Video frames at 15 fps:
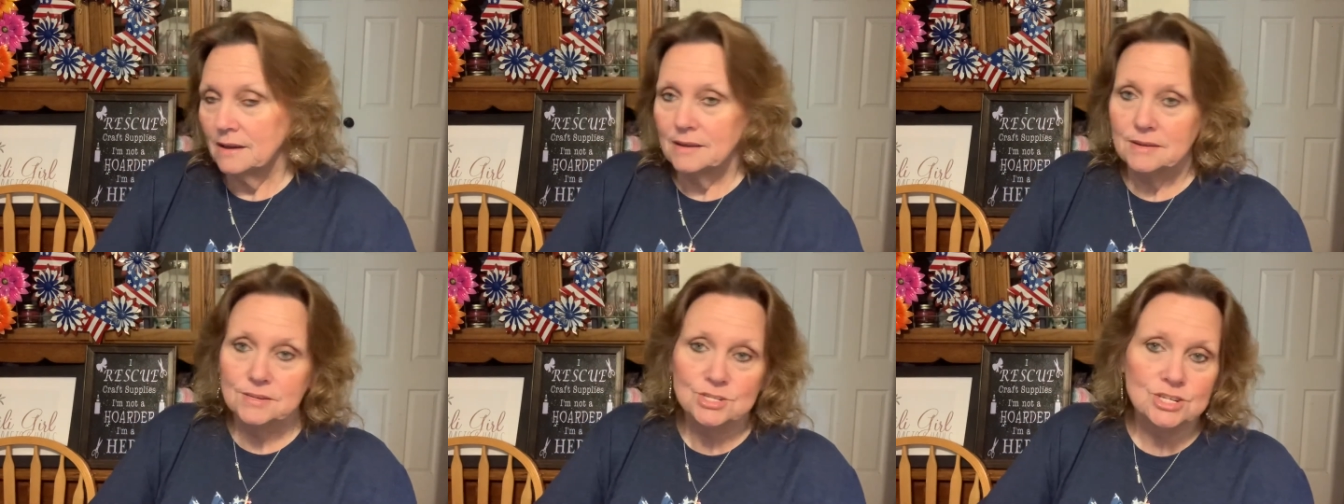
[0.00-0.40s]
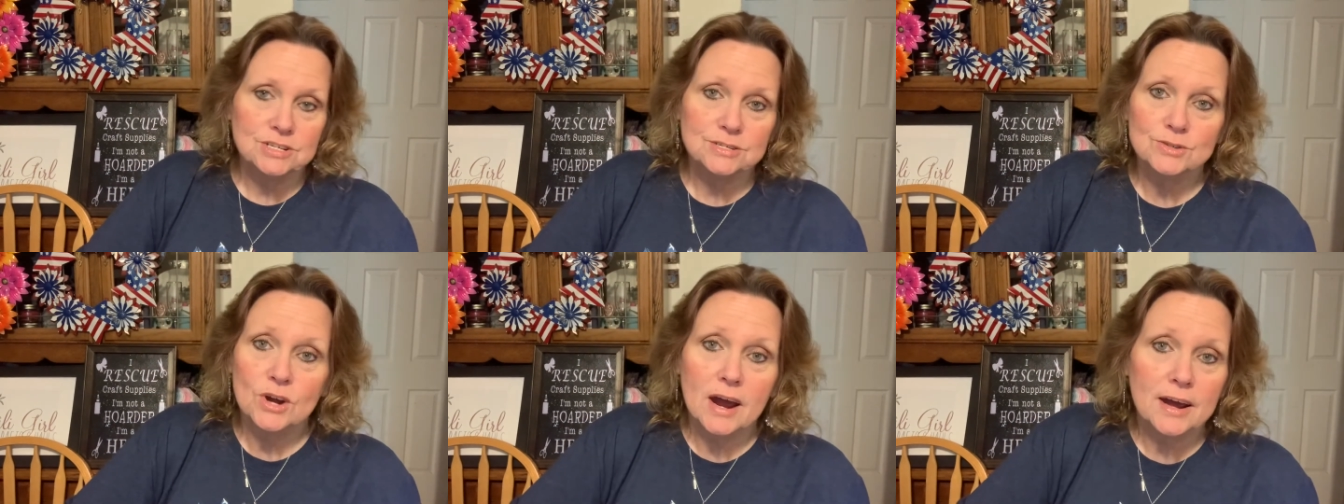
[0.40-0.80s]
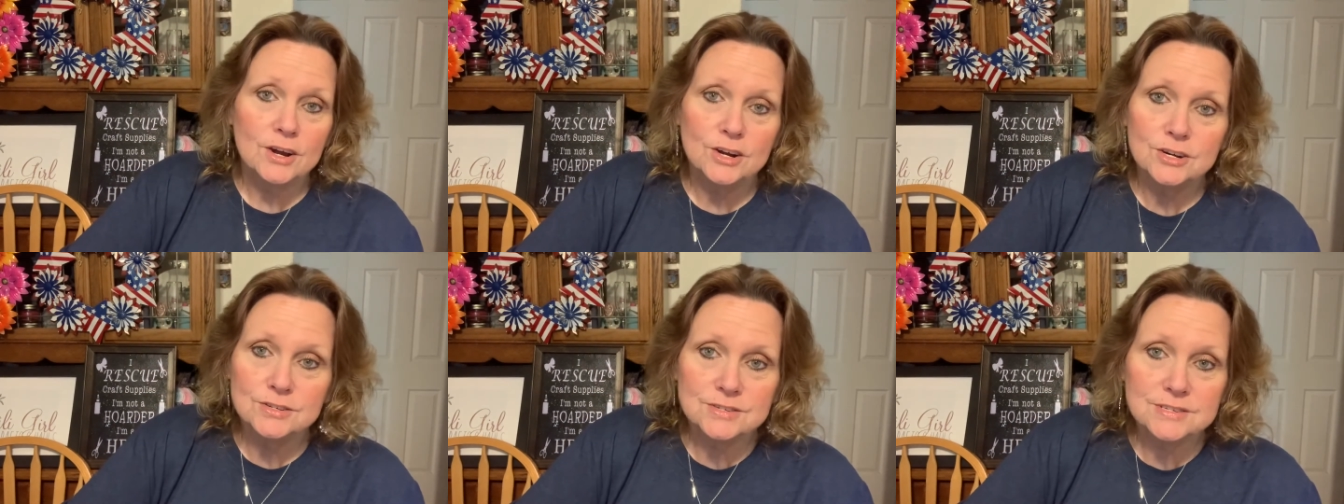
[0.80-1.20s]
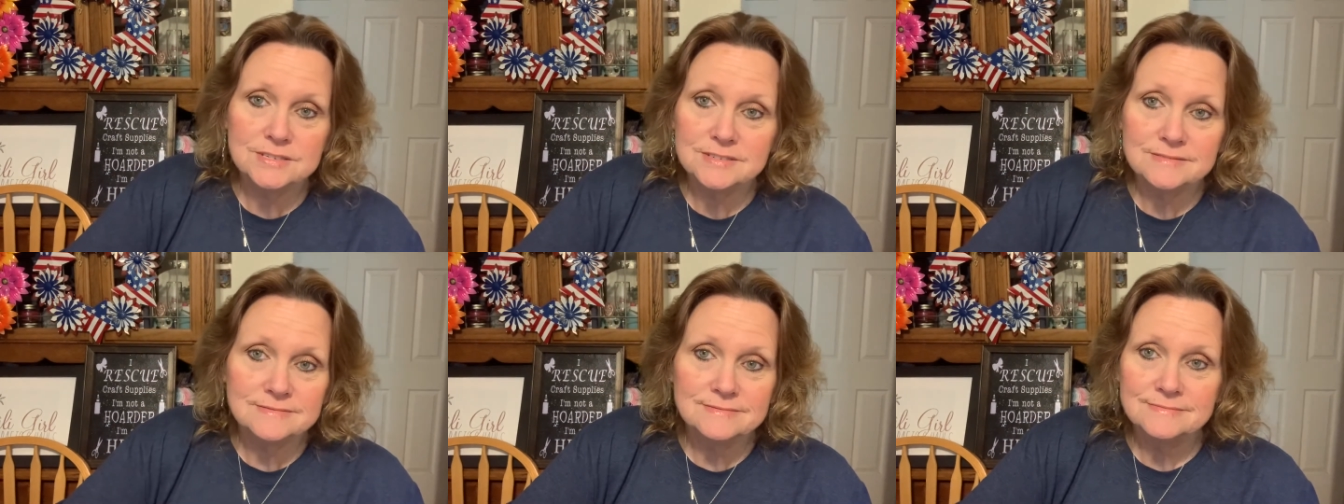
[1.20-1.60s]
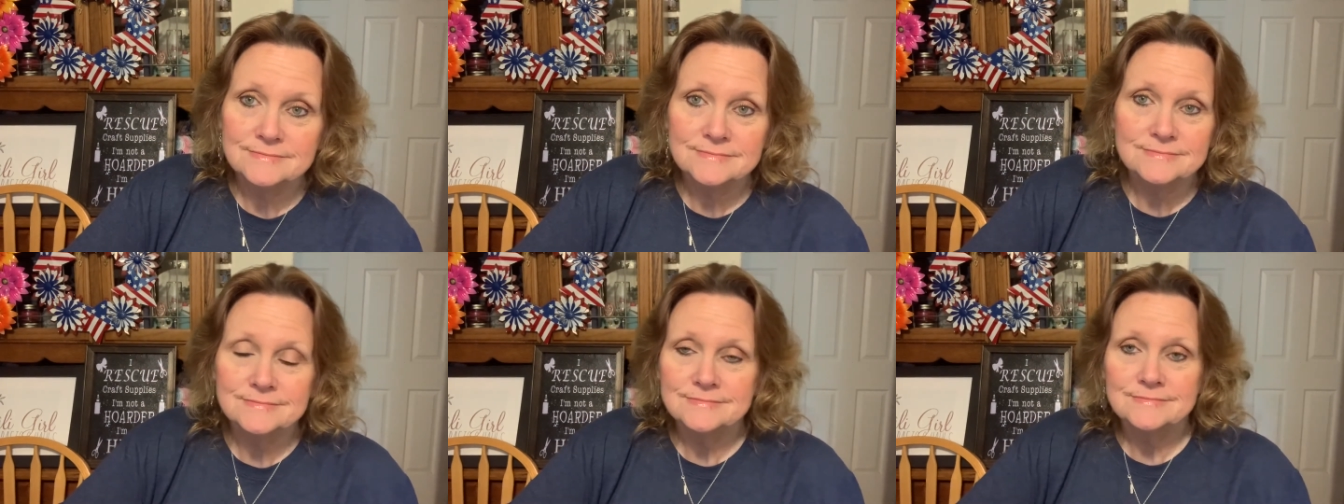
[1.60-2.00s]
cheese crackers,
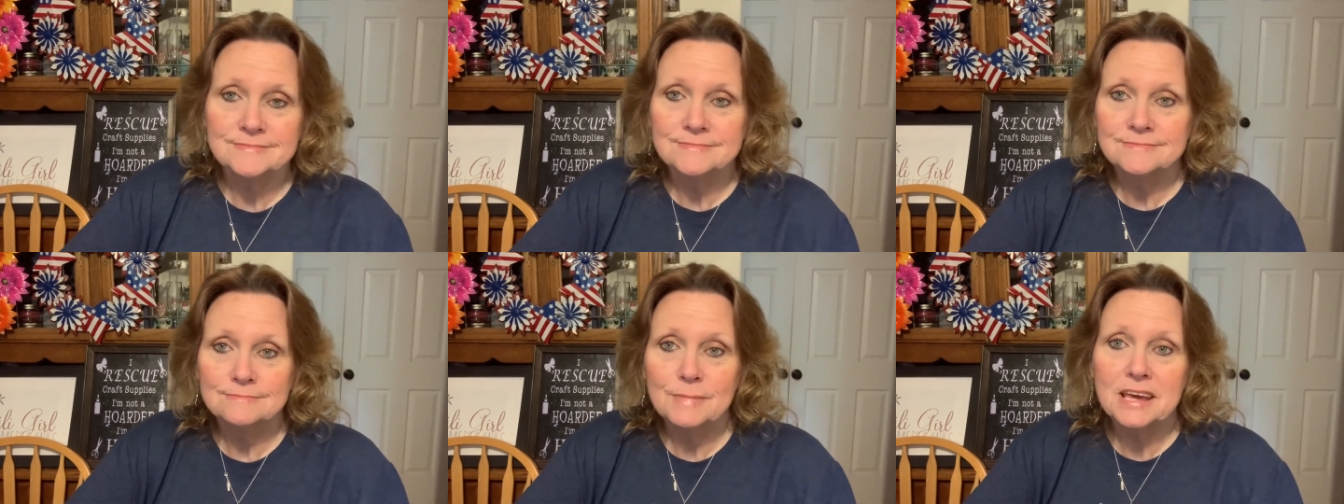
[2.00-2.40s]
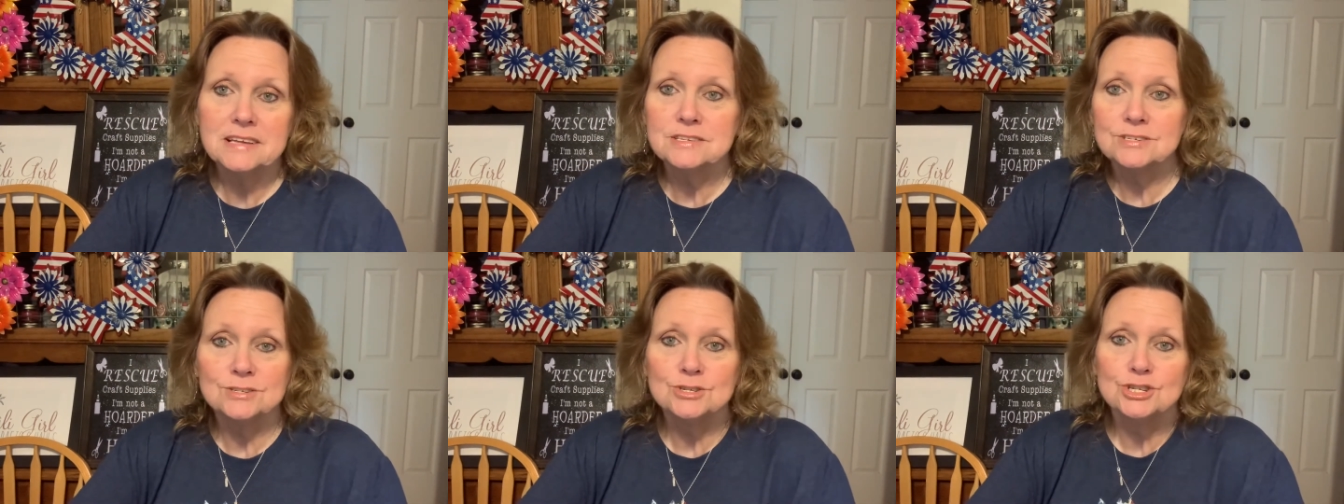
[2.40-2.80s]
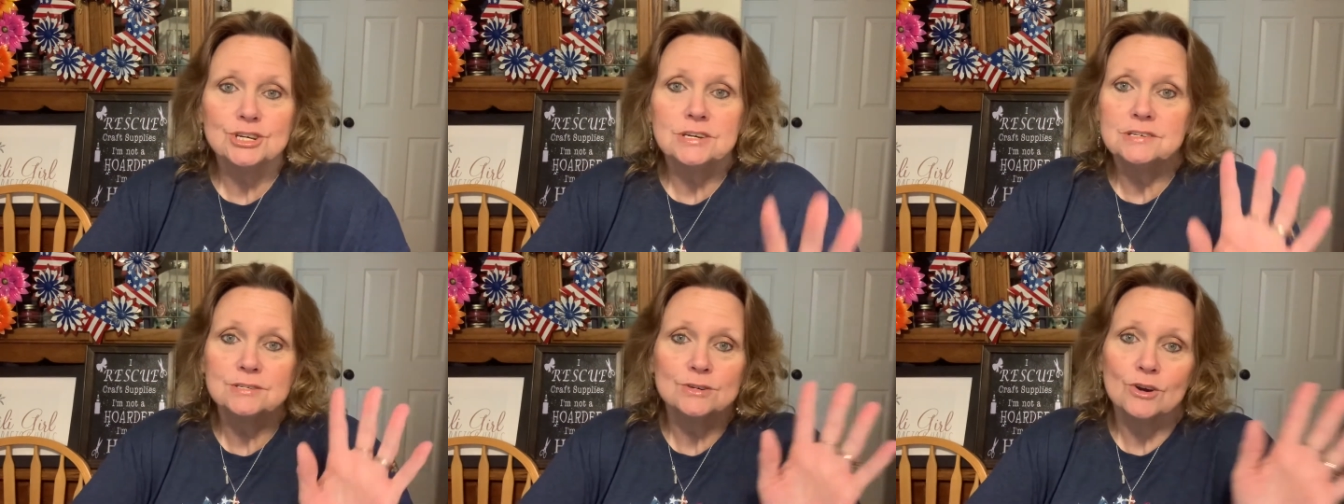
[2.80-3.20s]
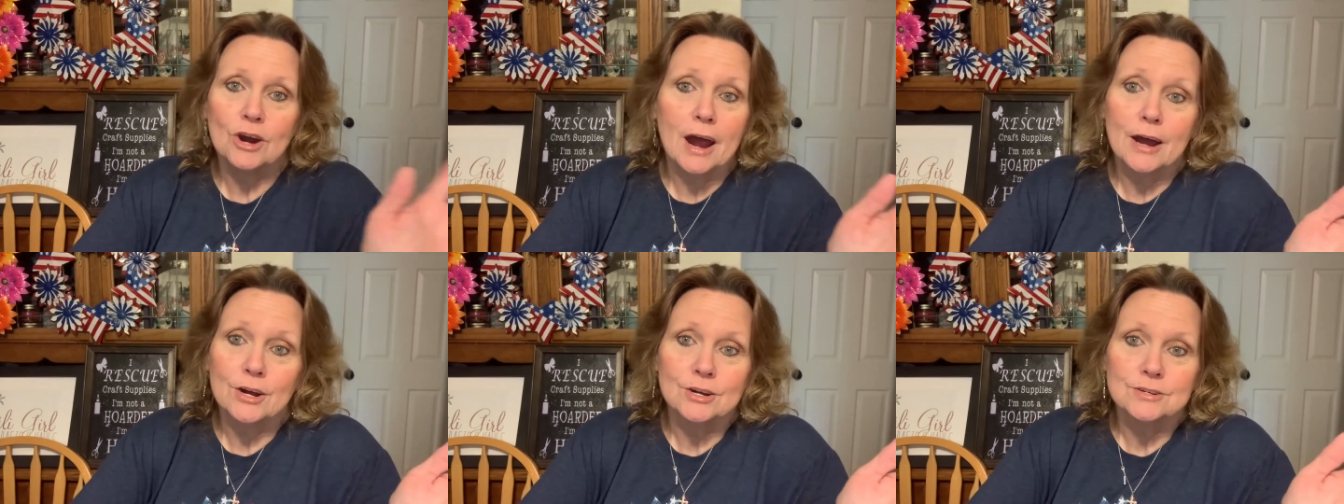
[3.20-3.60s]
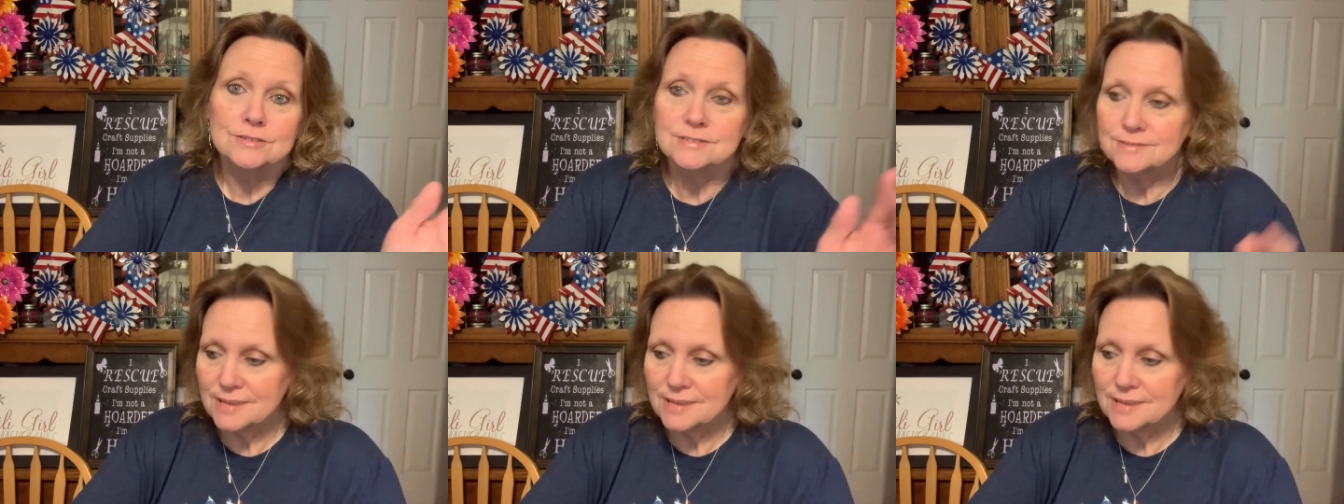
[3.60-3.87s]
meats and cheese and crackers.